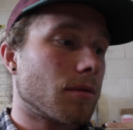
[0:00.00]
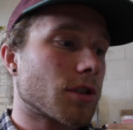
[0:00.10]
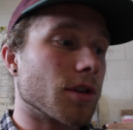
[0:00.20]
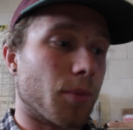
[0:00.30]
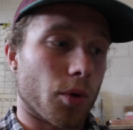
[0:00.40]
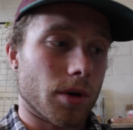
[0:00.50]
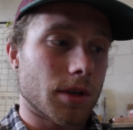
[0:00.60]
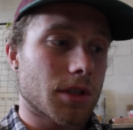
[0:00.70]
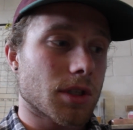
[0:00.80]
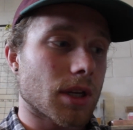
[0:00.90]

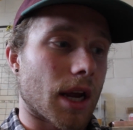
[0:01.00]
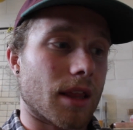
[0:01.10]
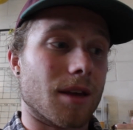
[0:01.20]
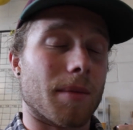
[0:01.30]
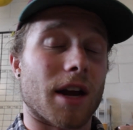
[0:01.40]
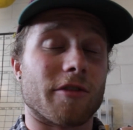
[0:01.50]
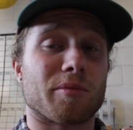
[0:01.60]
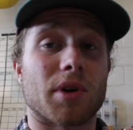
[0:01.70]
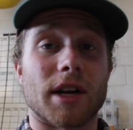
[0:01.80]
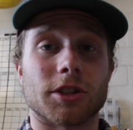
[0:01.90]
supports and the amount of
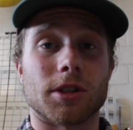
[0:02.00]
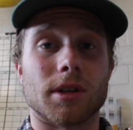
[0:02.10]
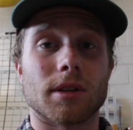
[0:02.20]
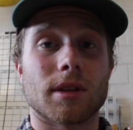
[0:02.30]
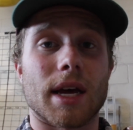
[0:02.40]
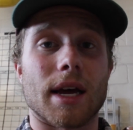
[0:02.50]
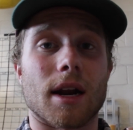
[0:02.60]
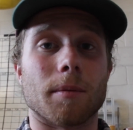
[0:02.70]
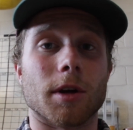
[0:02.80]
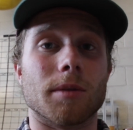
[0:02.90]
pressure that
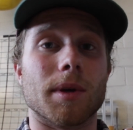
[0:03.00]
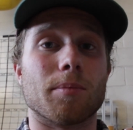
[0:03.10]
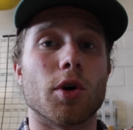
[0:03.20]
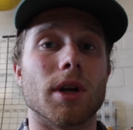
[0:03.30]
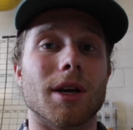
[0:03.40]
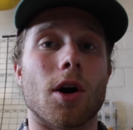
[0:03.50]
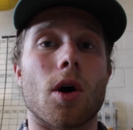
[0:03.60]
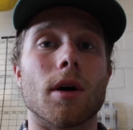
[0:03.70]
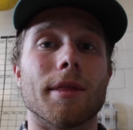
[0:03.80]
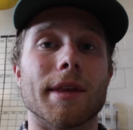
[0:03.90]
I'm going to be putting
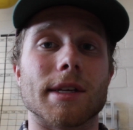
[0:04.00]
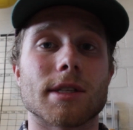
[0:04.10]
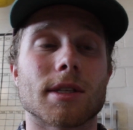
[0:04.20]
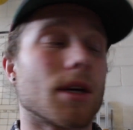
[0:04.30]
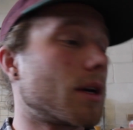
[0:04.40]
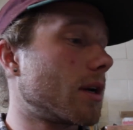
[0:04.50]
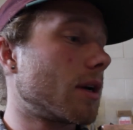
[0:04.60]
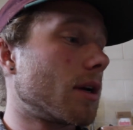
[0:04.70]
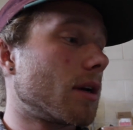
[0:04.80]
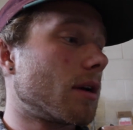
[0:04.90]
on this
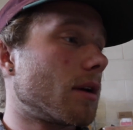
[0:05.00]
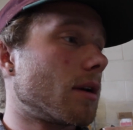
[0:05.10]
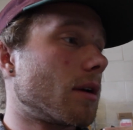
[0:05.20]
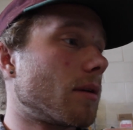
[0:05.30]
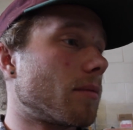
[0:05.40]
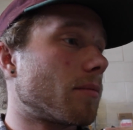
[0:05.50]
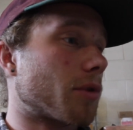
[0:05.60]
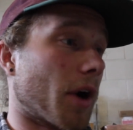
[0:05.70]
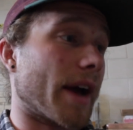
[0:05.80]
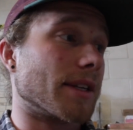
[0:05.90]

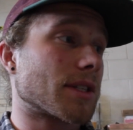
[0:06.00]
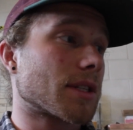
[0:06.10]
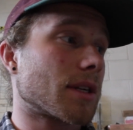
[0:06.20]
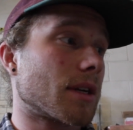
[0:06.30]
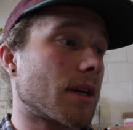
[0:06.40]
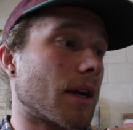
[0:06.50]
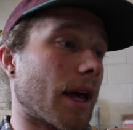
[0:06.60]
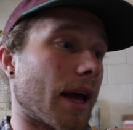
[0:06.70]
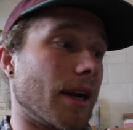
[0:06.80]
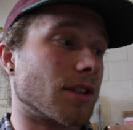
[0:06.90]
press,
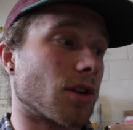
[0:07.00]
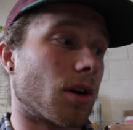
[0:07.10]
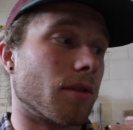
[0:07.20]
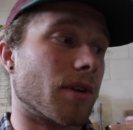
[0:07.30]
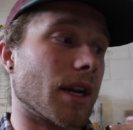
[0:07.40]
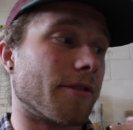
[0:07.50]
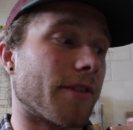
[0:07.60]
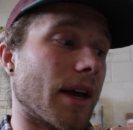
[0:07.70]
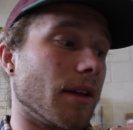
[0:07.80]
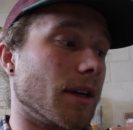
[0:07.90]
and it's already
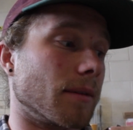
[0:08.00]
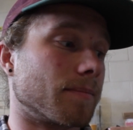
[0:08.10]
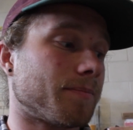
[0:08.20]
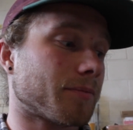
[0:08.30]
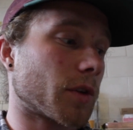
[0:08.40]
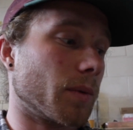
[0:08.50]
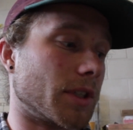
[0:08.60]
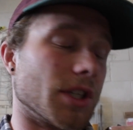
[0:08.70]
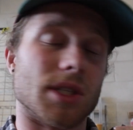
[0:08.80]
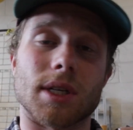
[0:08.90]
failing,
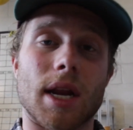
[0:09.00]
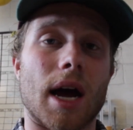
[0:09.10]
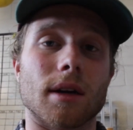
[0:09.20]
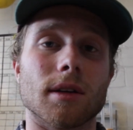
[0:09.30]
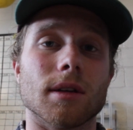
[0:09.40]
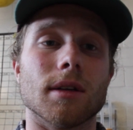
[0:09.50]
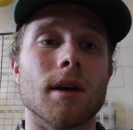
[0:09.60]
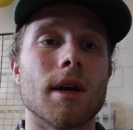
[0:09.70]
which is not good.